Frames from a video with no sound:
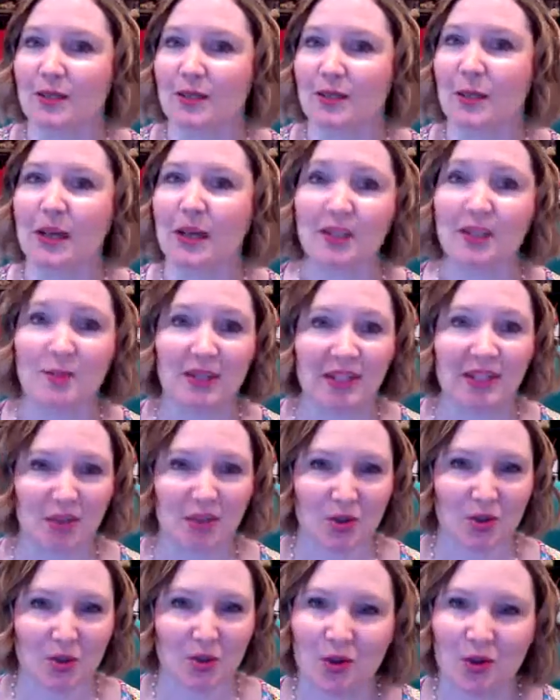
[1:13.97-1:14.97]
smell some
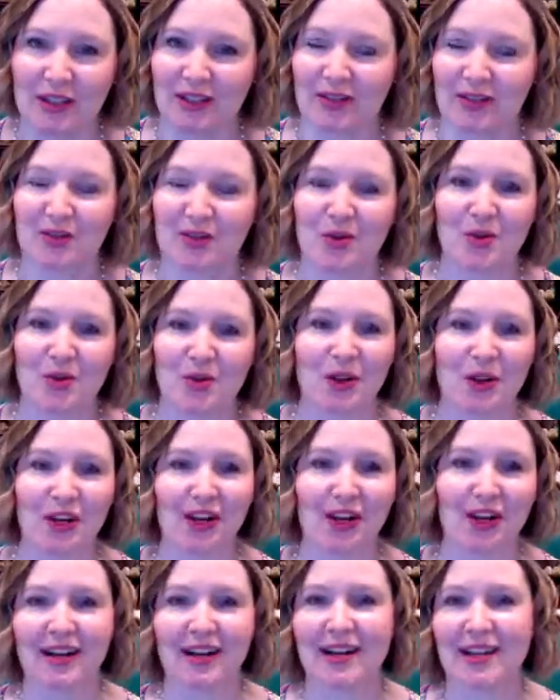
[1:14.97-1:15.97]
essential oils,
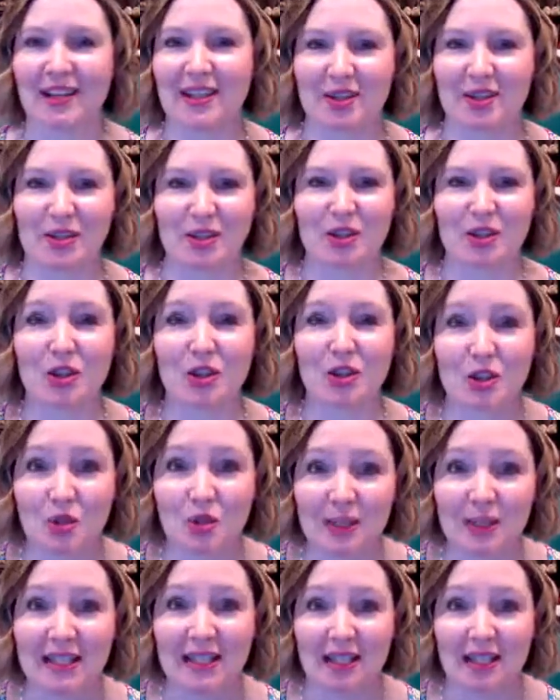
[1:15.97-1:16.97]
or you're
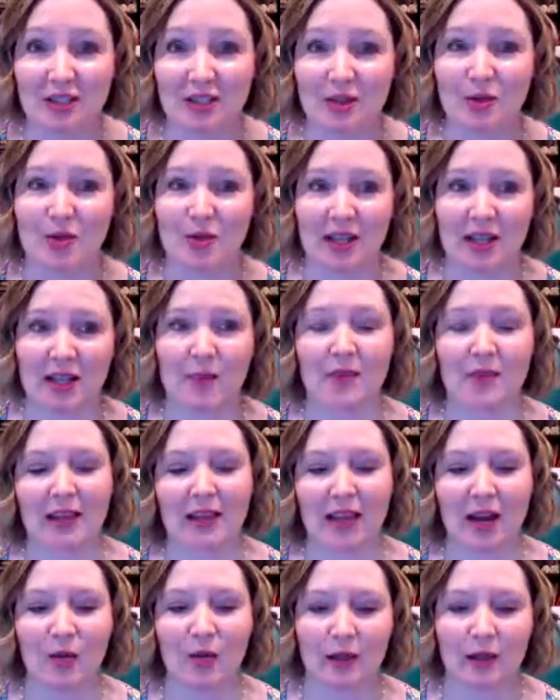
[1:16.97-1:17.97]
choosing to do
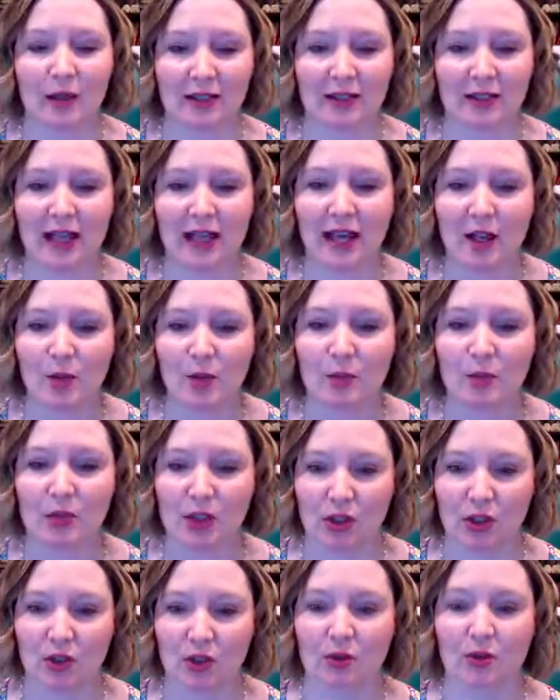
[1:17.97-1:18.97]
something that will help
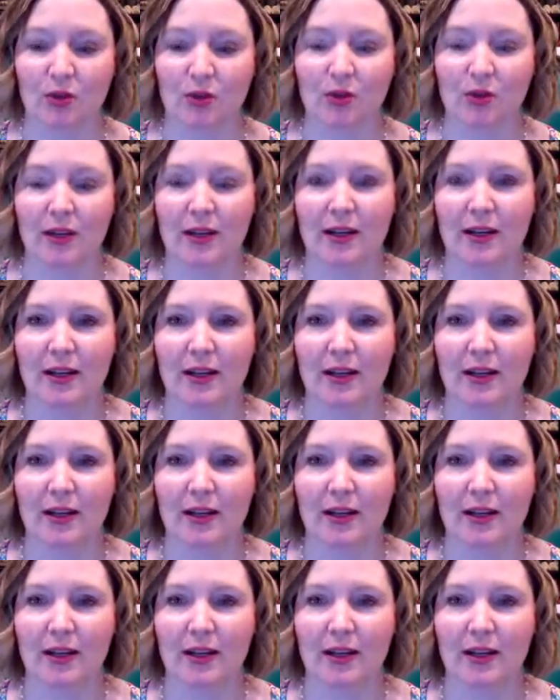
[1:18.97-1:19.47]
you